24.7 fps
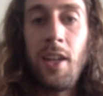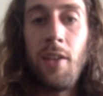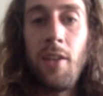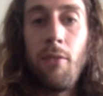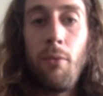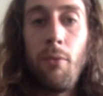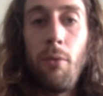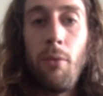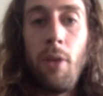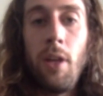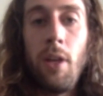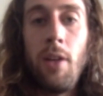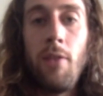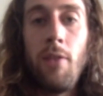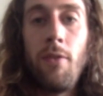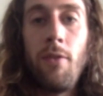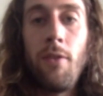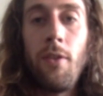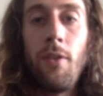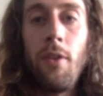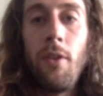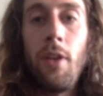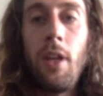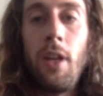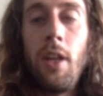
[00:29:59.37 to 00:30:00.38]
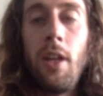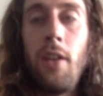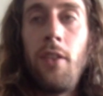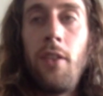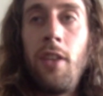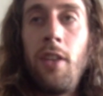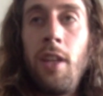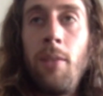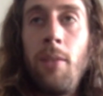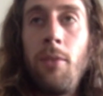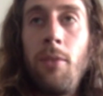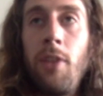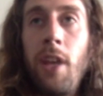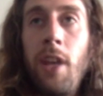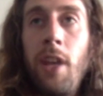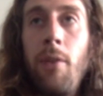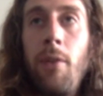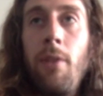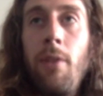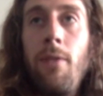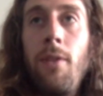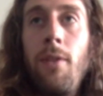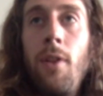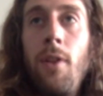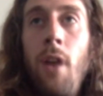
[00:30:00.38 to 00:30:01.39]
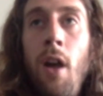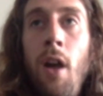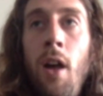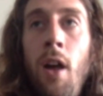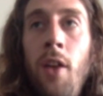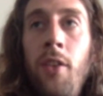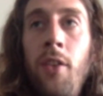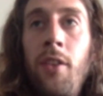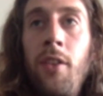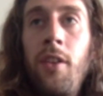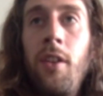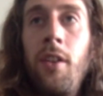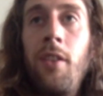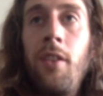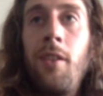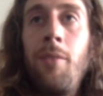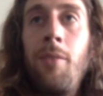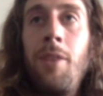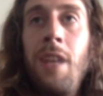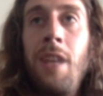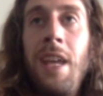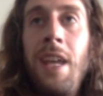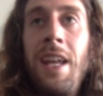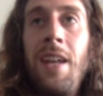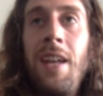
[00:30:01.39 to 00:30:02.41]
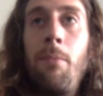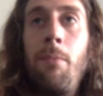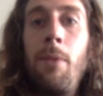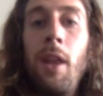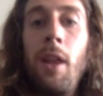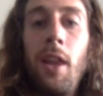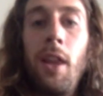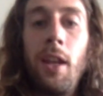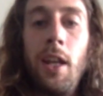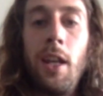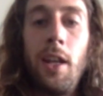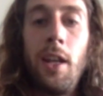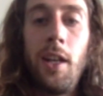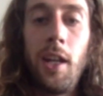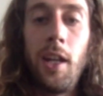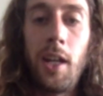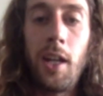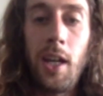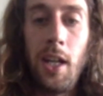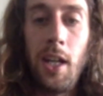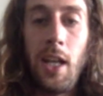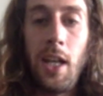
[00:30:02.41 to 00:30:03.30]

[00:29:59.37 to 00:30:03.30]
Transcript: that it seems like we've lost some innate ability to